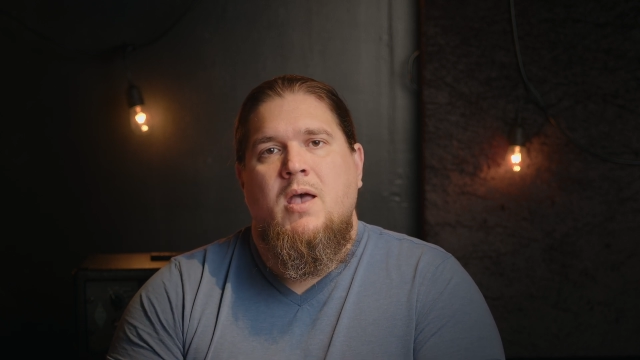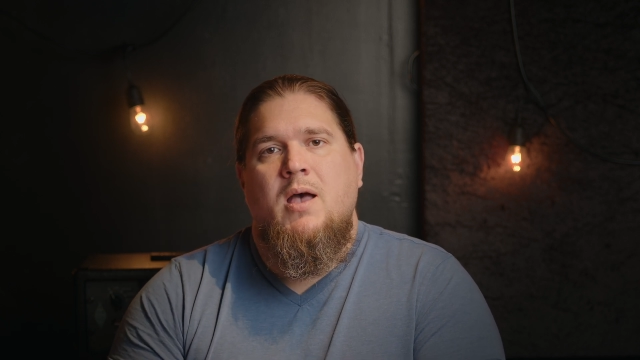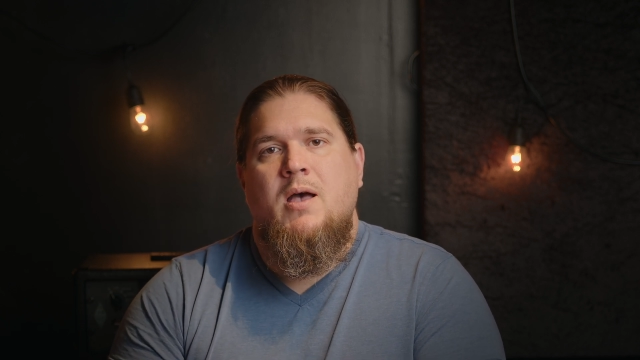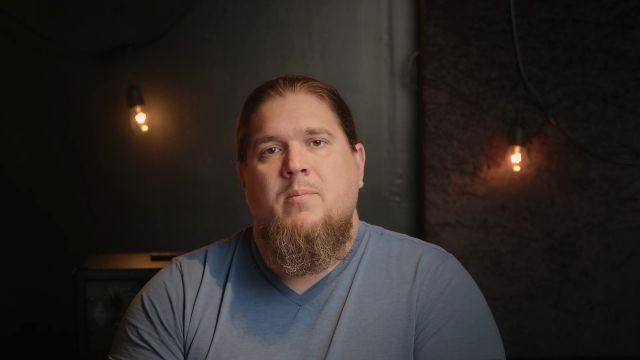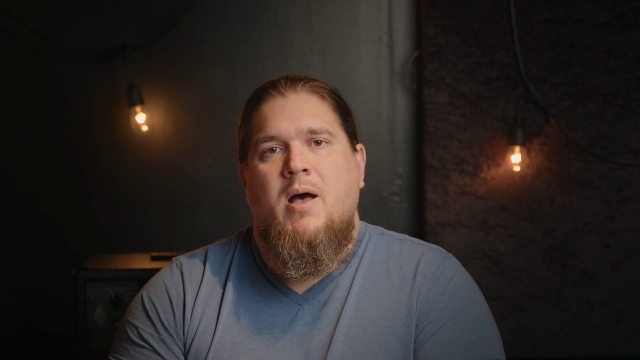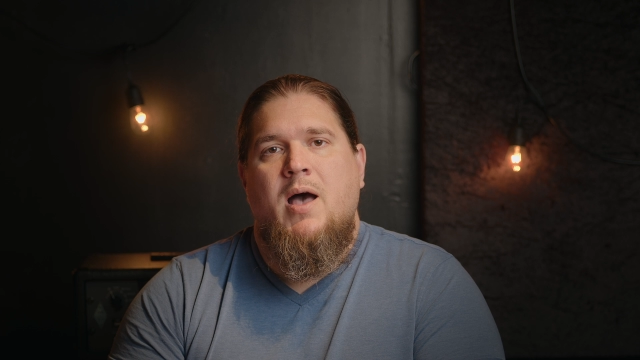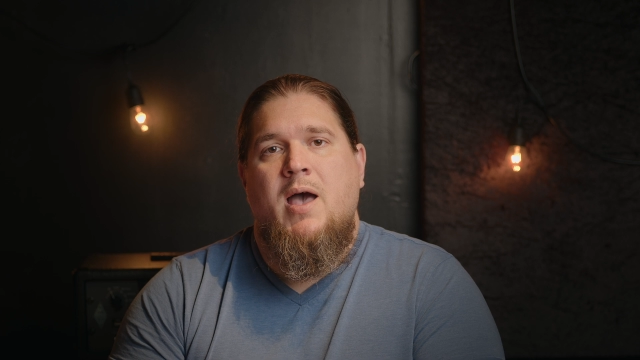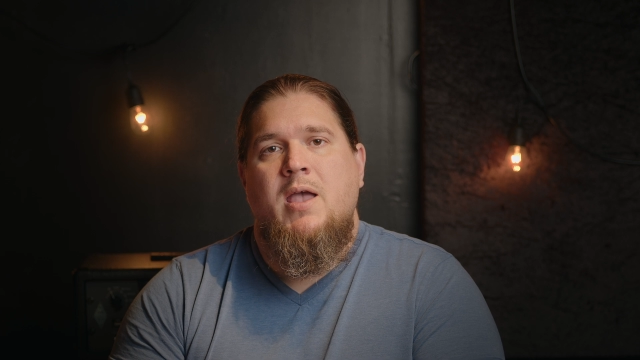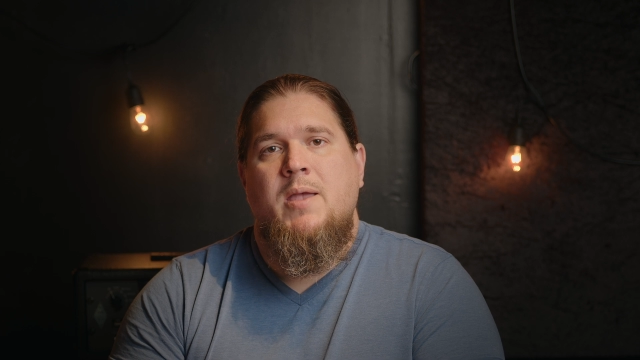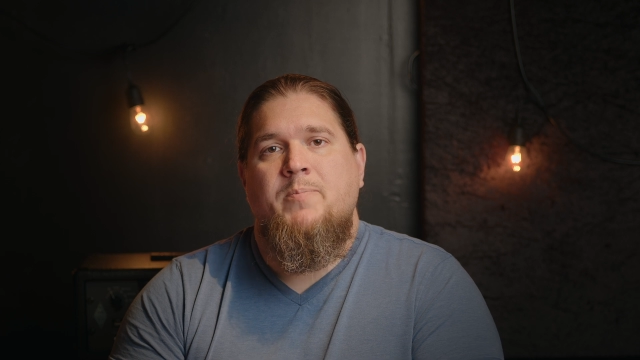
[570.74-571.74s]

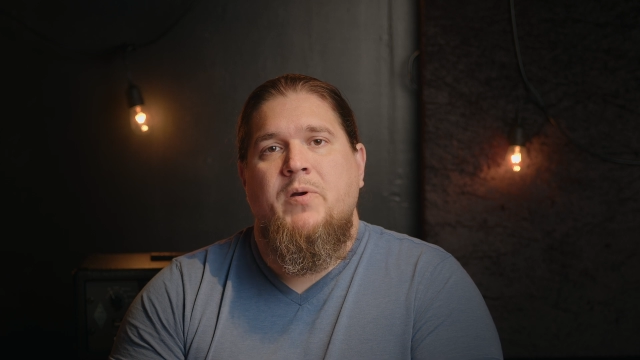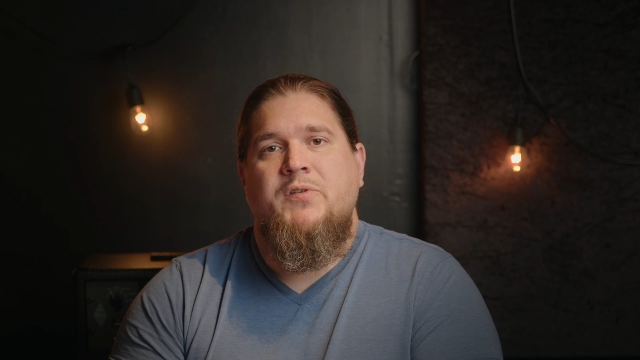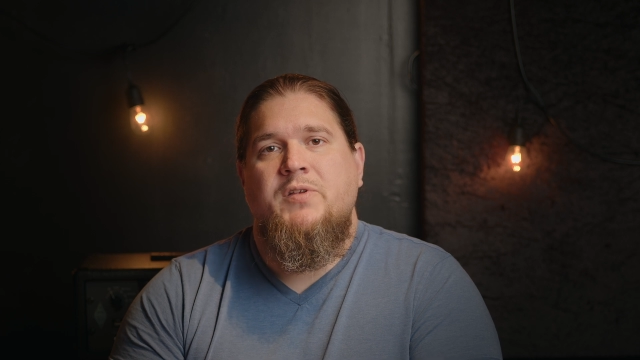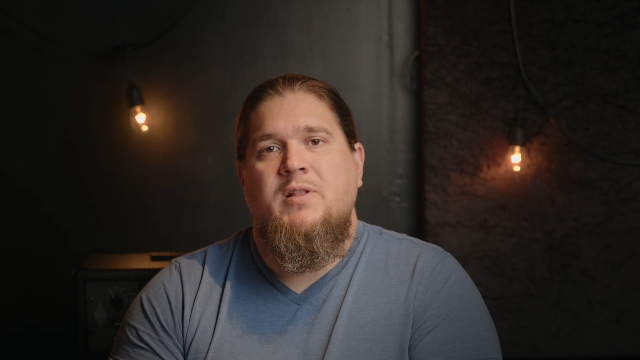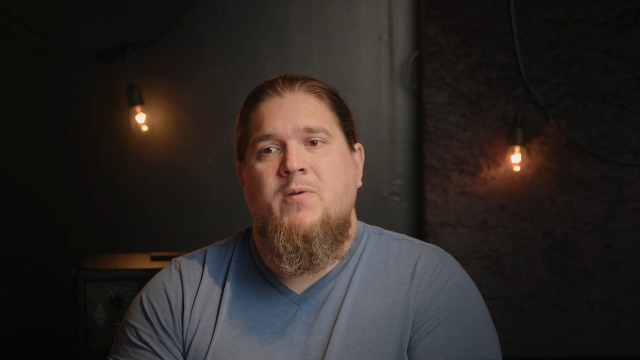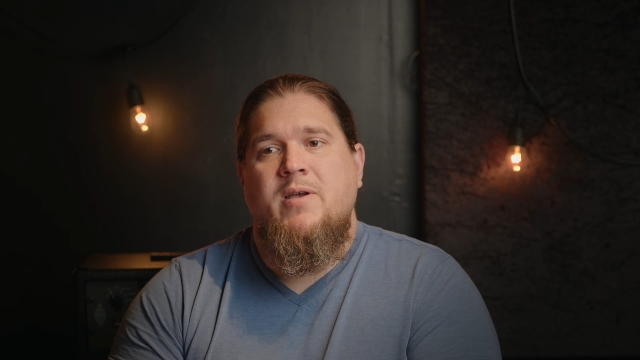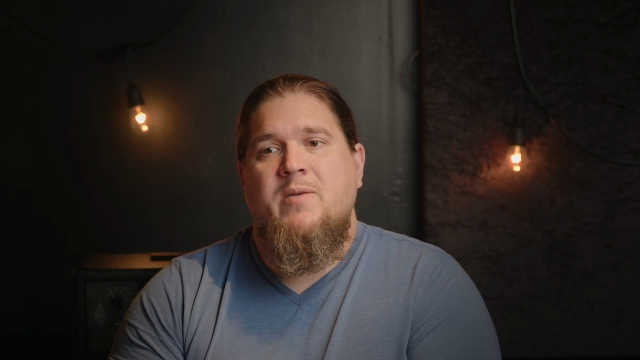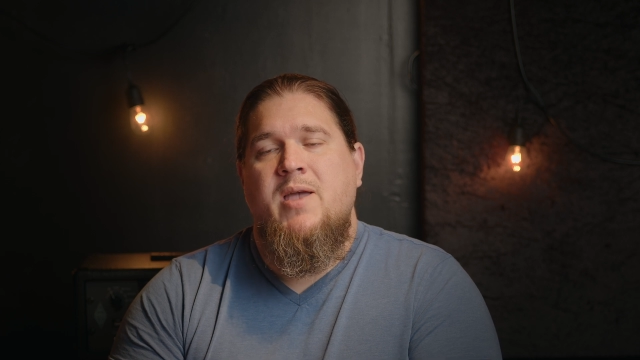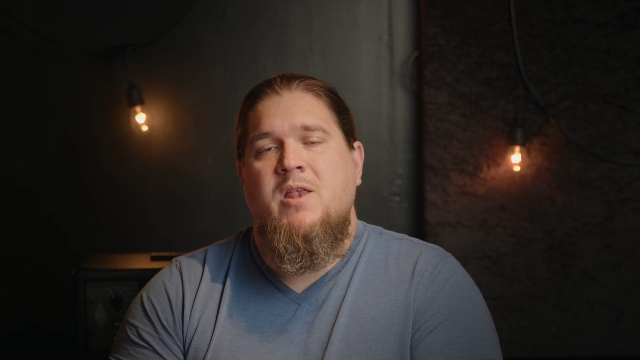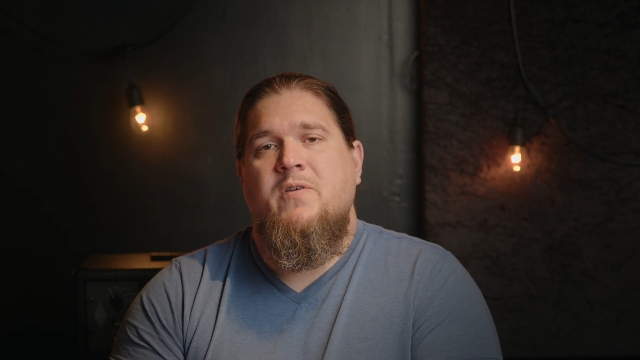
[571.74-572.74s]
I personally
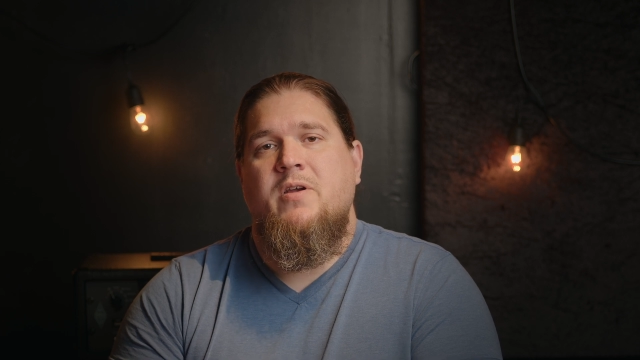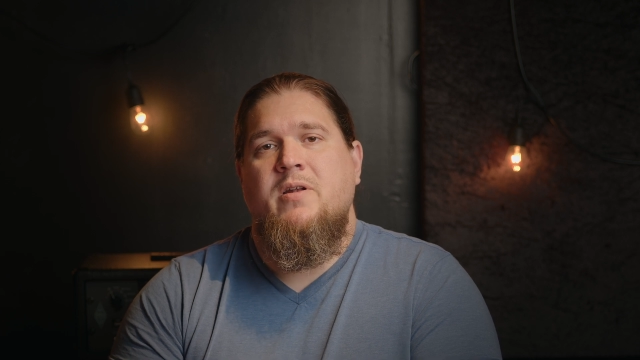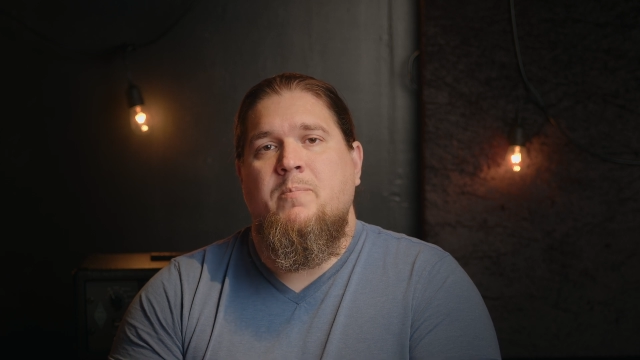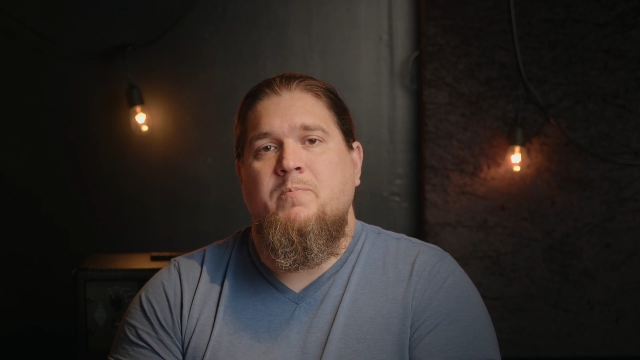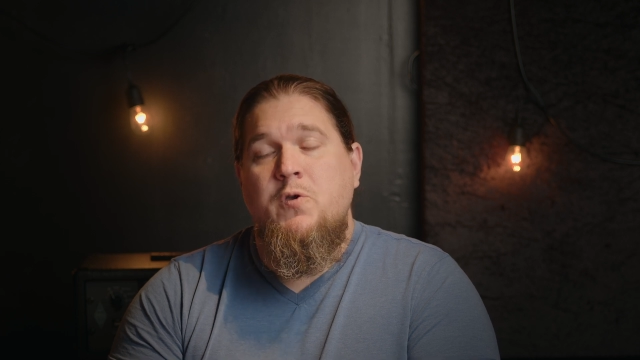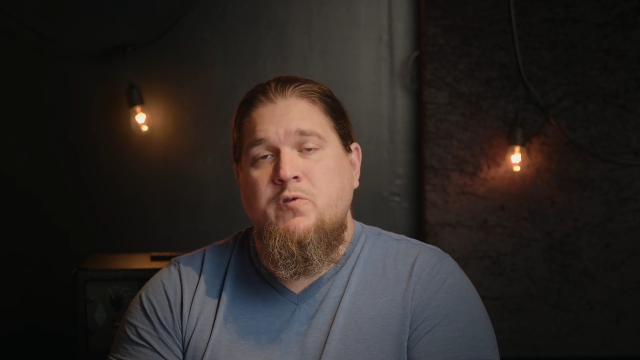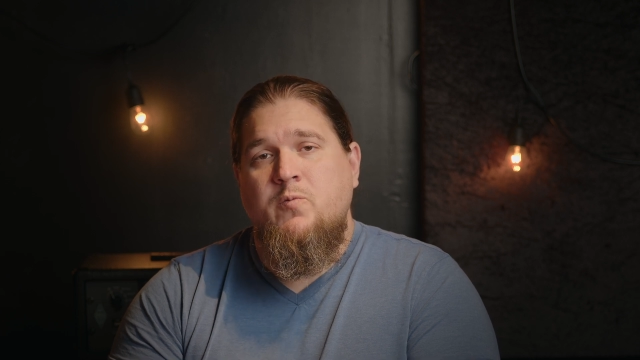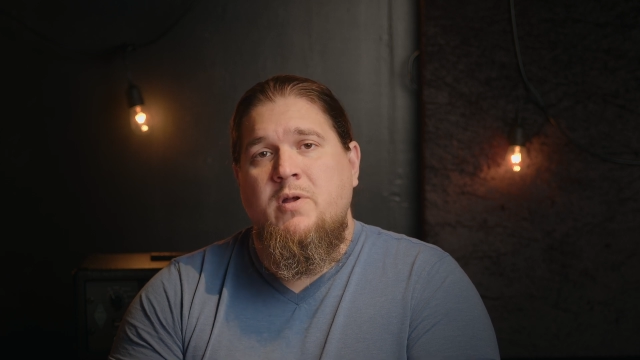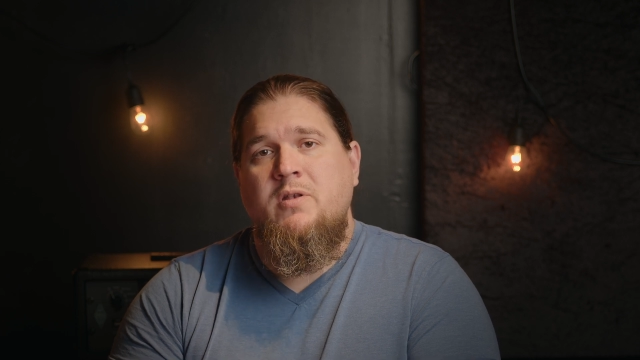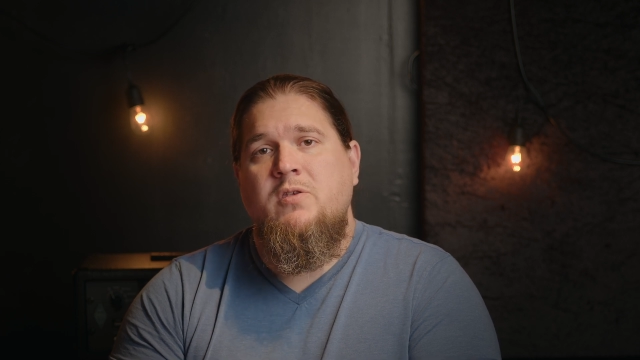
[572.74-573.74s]
recommend, if you're going to use
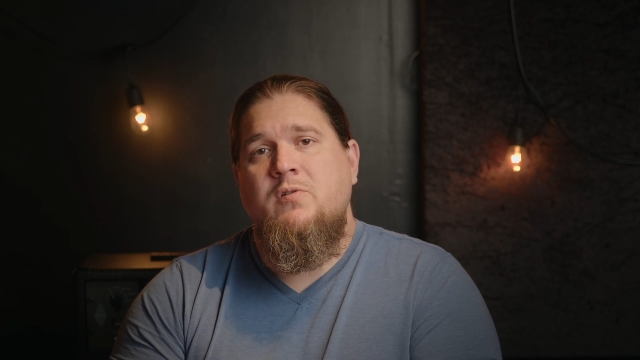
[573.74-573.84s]
one,